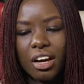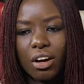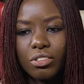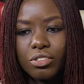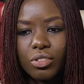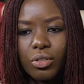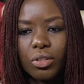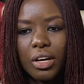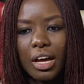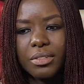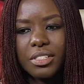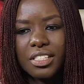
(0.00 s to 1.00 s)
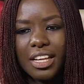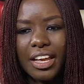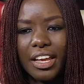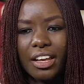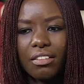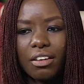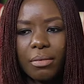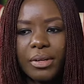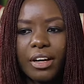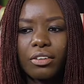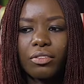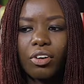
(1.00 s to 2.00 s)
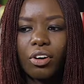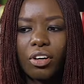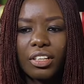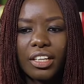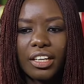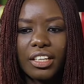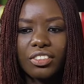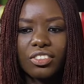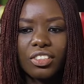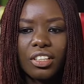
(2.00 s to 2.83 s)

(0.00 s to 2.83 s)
Also, I would say coming out of college,